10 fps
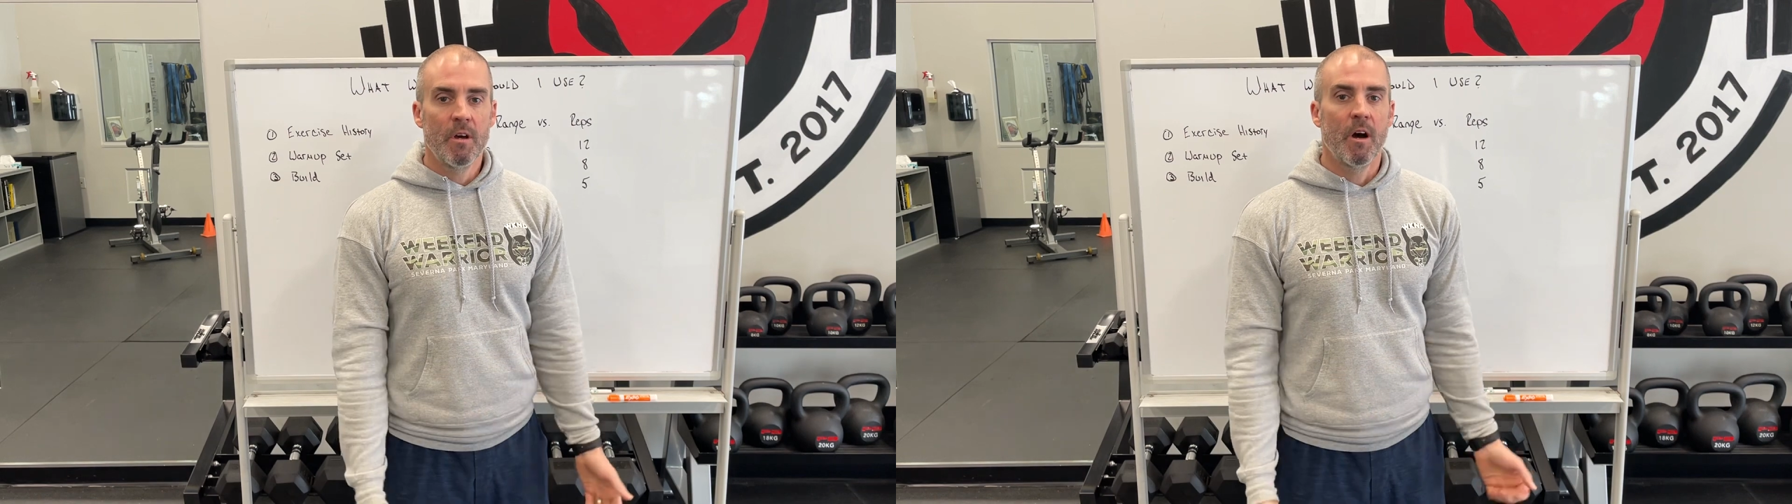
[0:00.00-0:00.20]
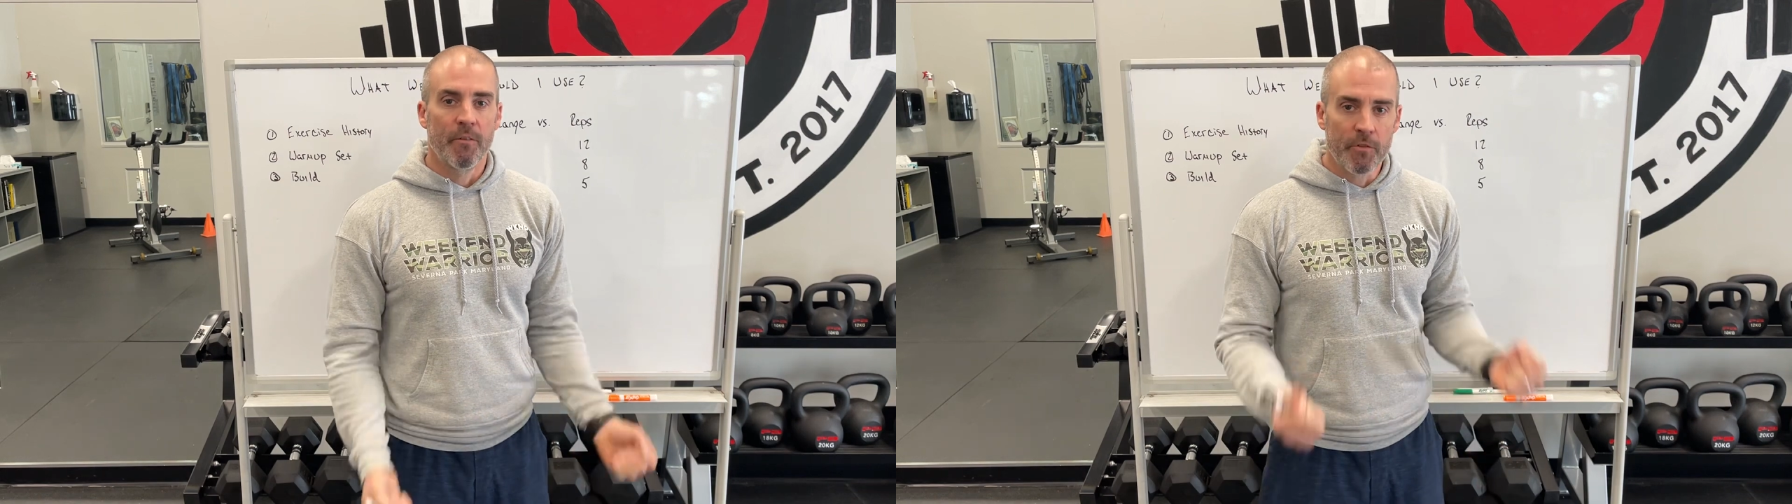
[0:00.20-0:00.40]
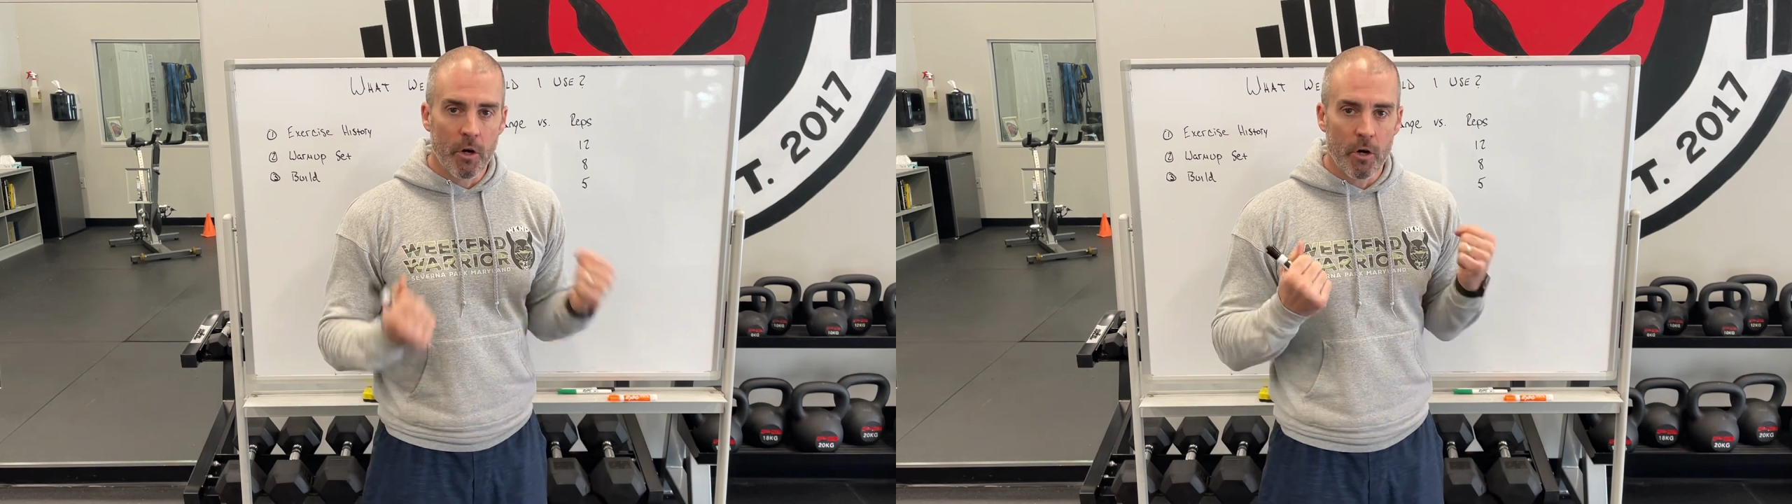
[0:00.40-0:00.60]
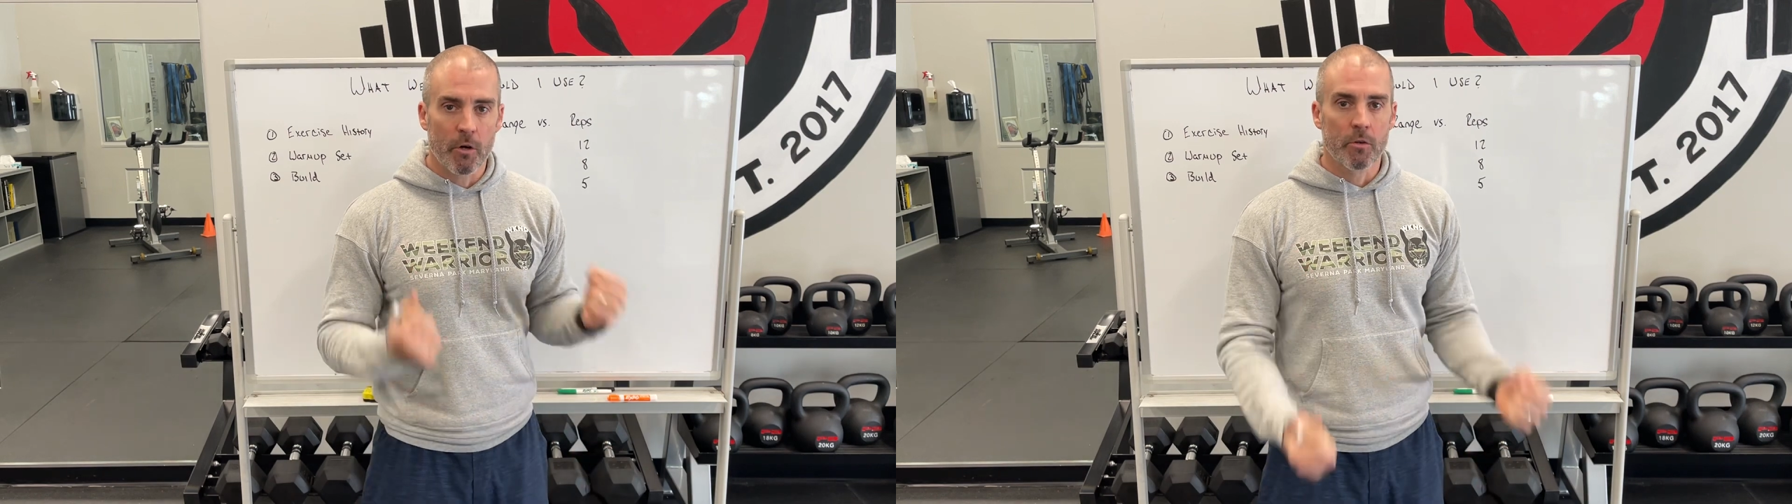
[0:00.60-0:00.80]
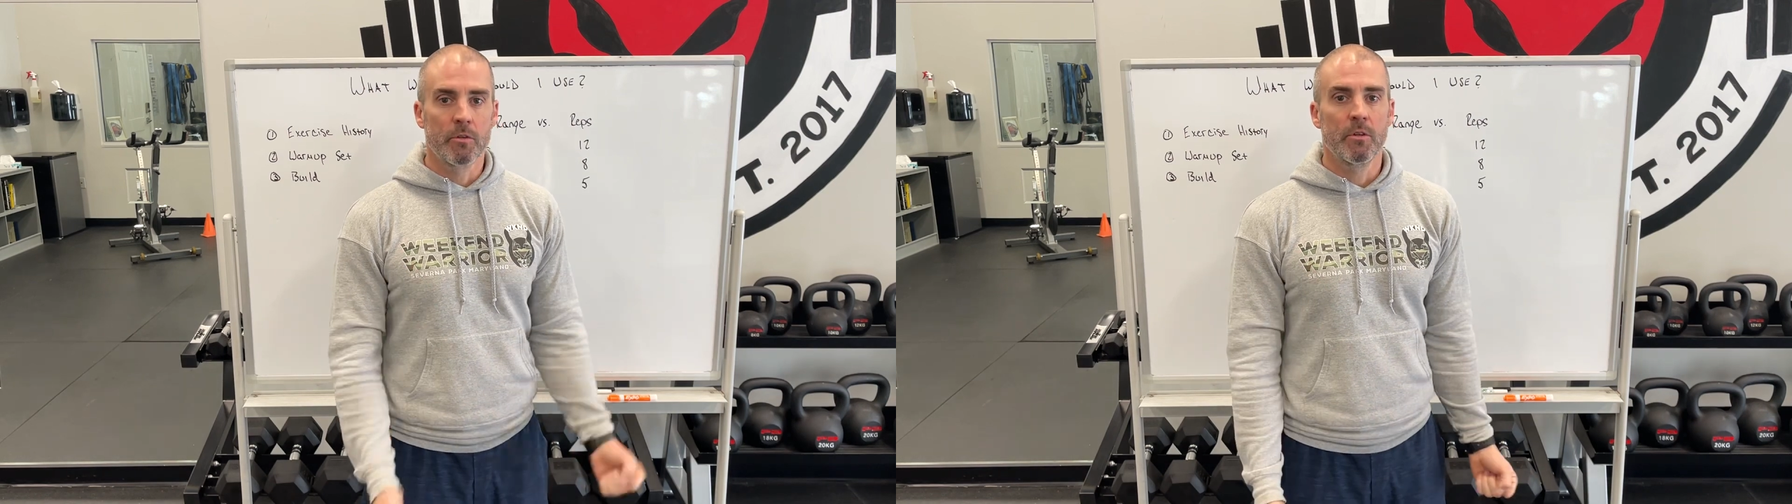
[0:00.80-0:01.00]
of
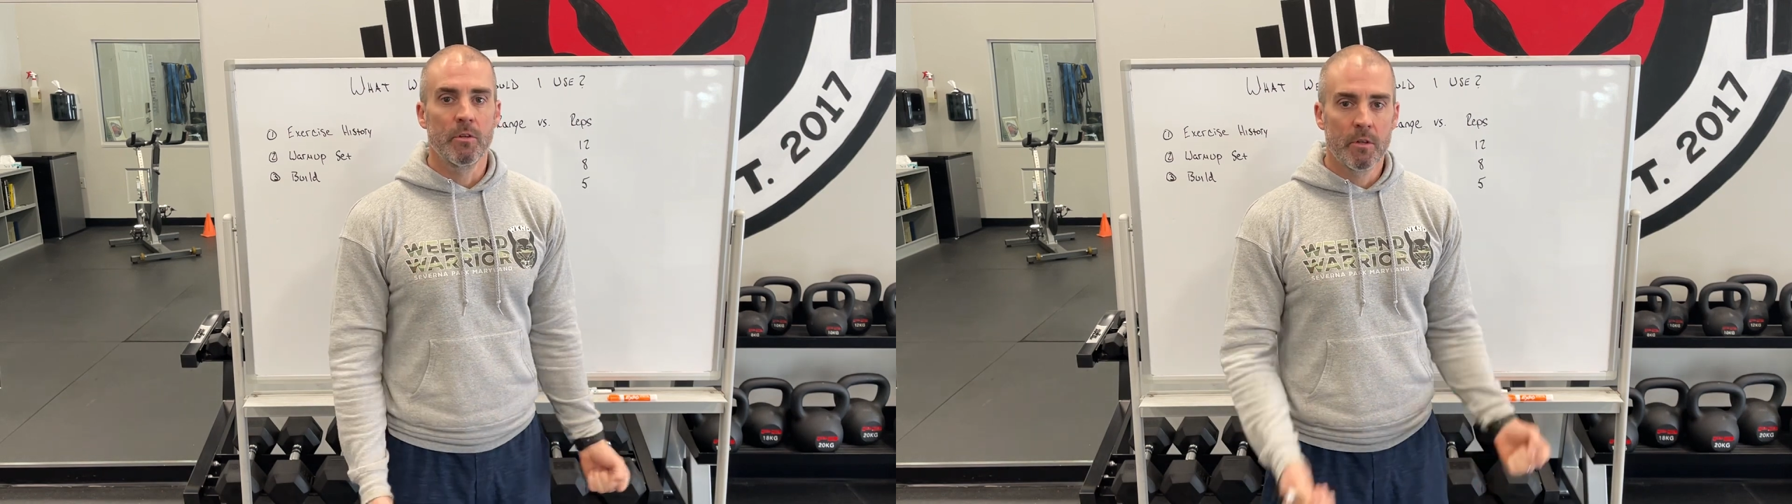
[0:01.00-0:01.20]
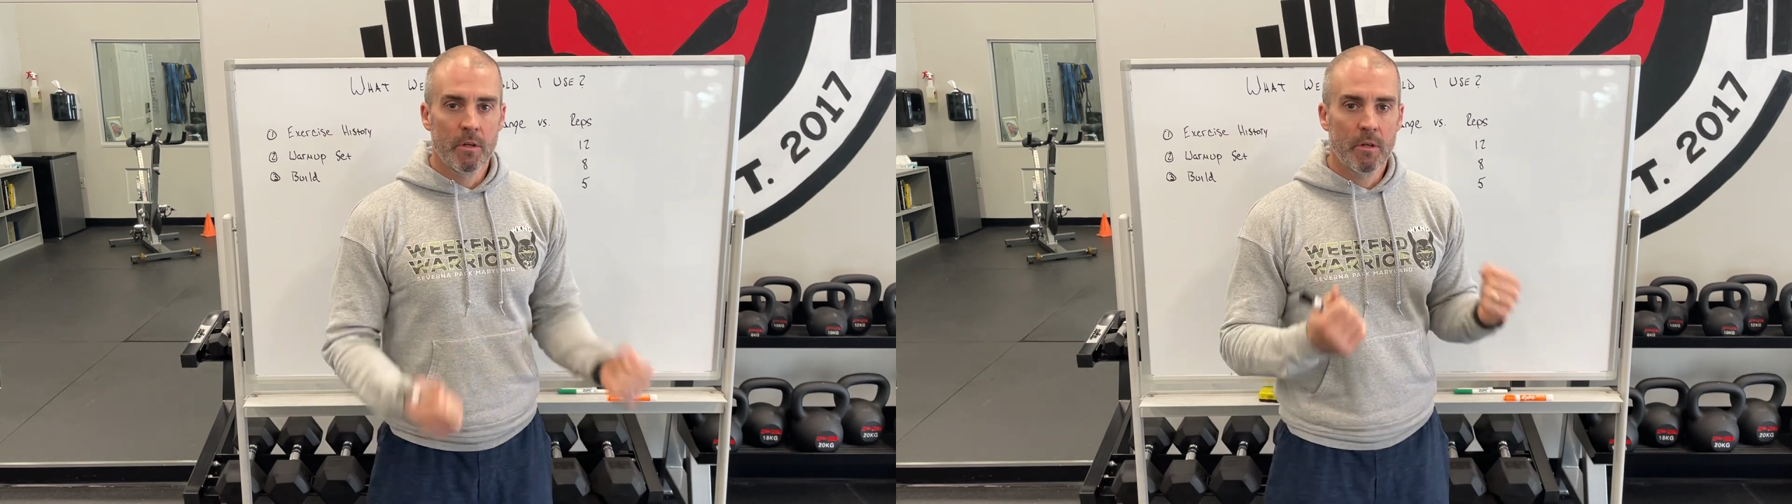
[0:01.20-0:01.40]
curls,